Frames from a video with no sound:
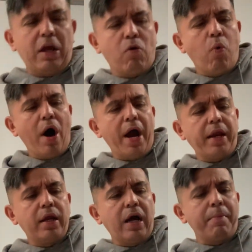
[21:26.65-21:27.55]
quite.
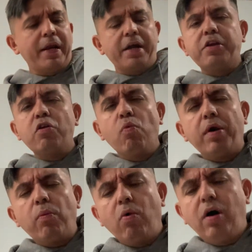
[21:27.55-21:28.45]
I mean, I knew what
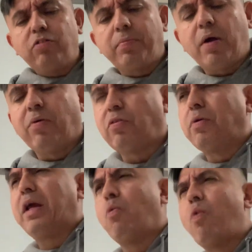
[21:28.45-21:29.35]
it was, but I wasn't
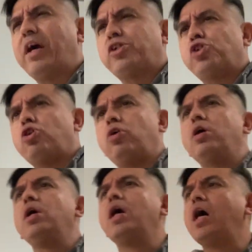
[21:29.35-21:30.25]
really quite sure
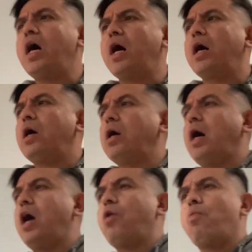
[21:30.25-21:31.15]

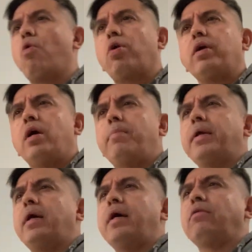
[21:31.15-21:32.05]
how it worked. I
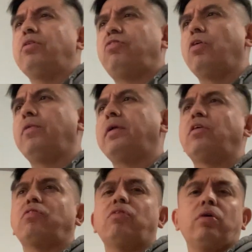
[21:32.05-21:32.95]
mean, I understood that
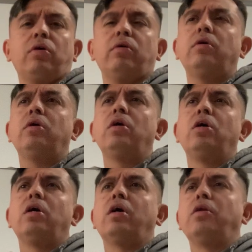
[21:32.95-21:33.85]
there's a
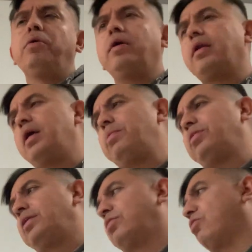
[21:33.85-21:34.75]
lunar eclipse
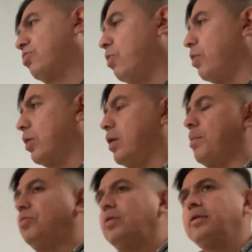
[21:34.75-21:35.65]
and there's a solar eclipse.